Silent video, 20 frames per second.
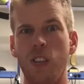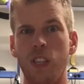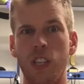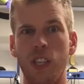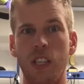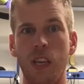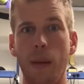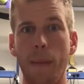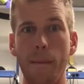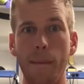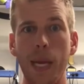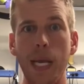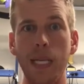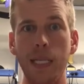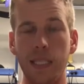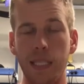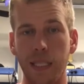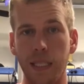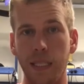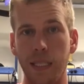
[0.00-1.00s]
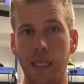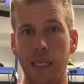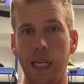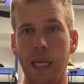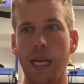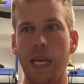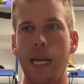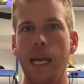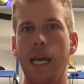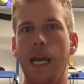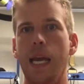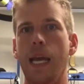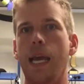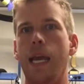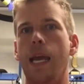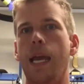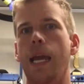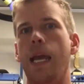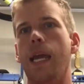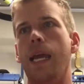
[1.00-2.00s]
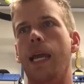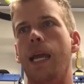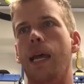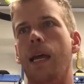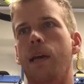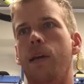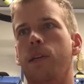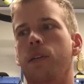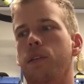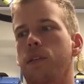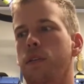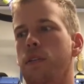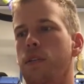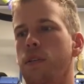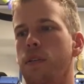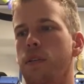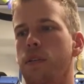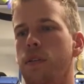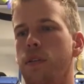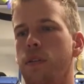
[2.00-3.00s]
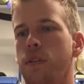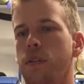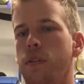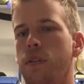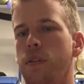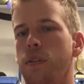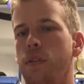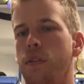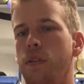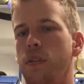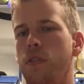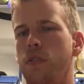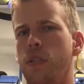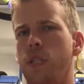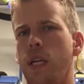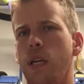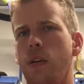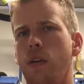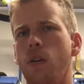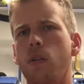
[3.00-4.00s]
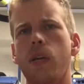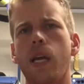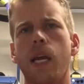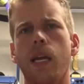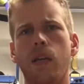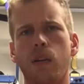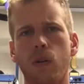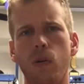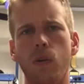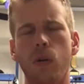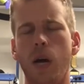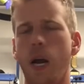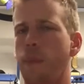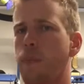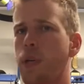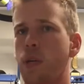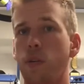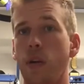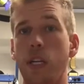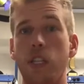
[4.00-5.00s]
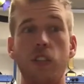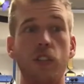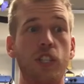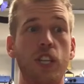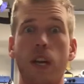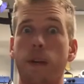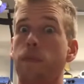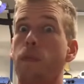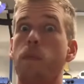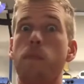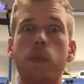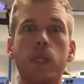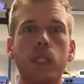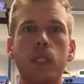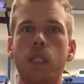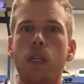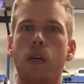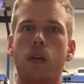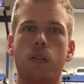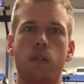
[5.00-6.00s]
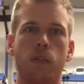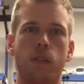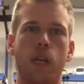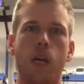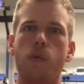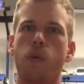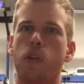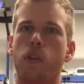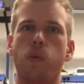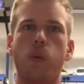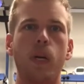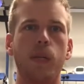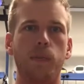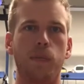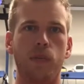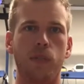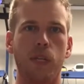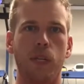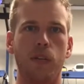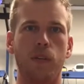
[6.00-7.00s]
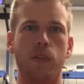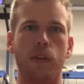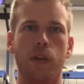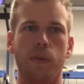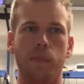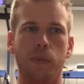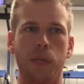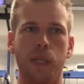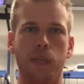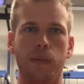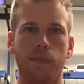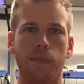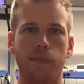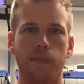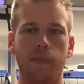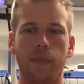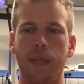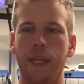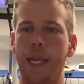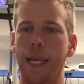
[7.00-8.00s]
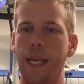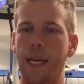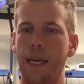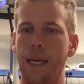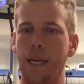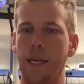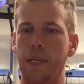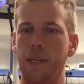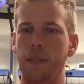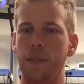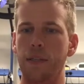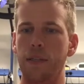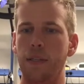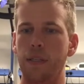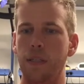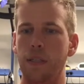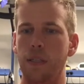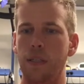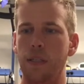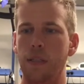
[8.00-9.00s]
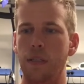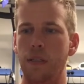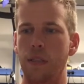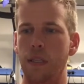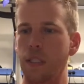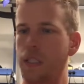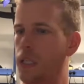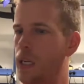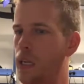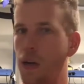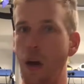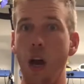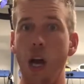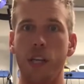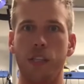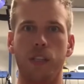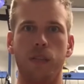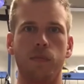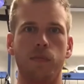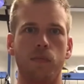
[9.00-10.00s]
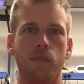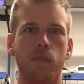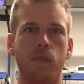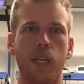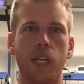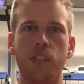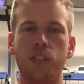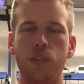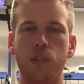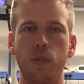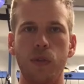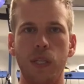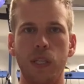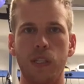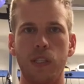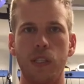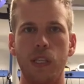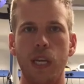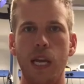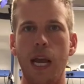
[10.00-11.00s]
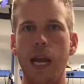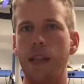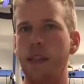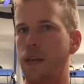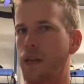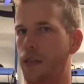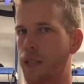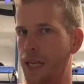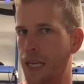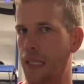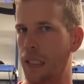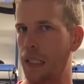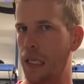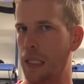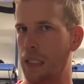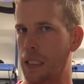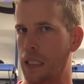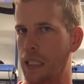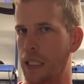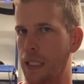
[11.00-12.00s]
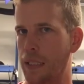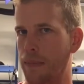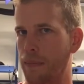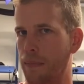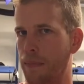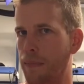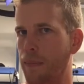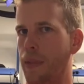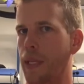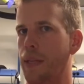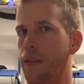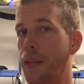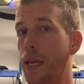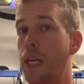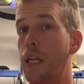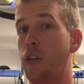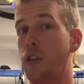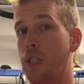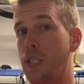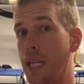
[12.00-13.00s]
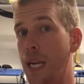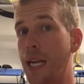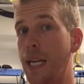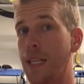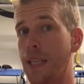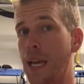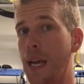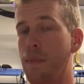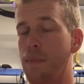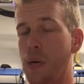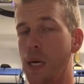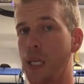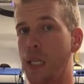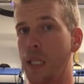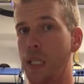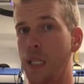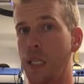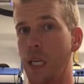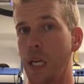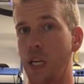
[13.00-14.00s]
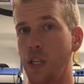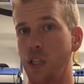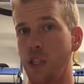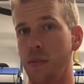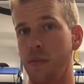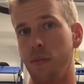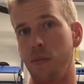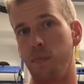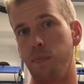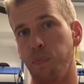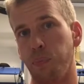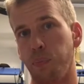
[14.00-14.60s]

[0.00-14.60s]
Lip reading: are just amazing, and you say, okay, cool, I'm going to write you a check for $1 million. I want 20% of your company. And they say, awesome, let's do this. And they're an LLC. They could take that money and just